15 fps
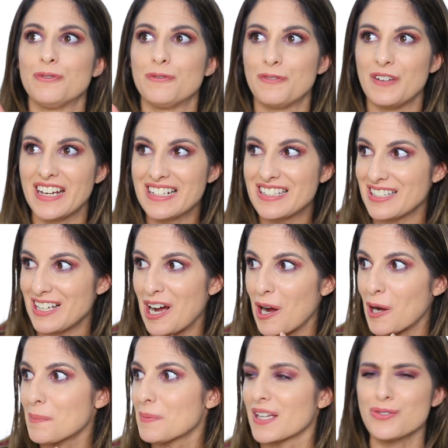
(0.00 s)
fix
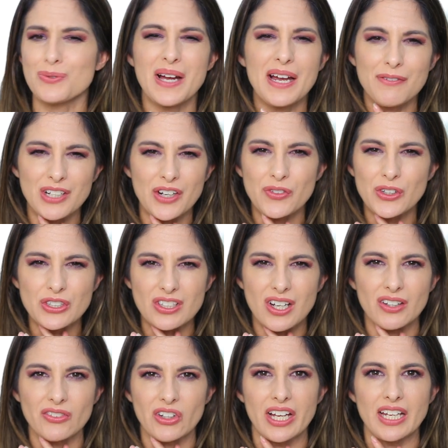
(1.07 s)
up. That's why I've never
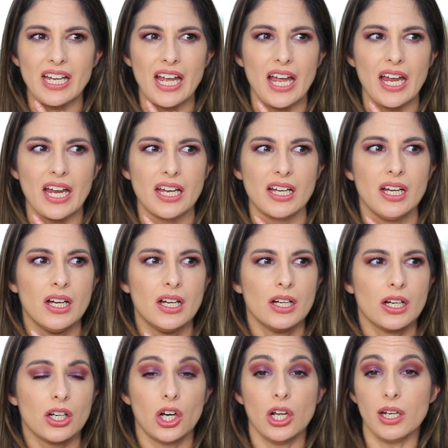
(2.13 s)
done like a
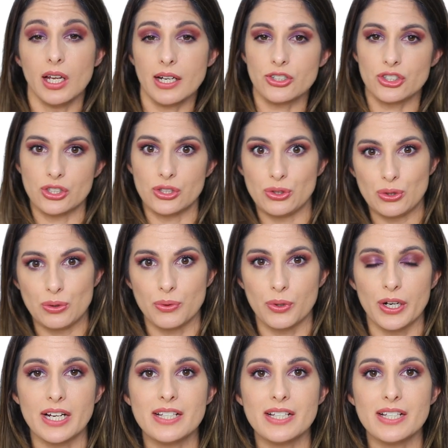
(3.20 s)
collection tour.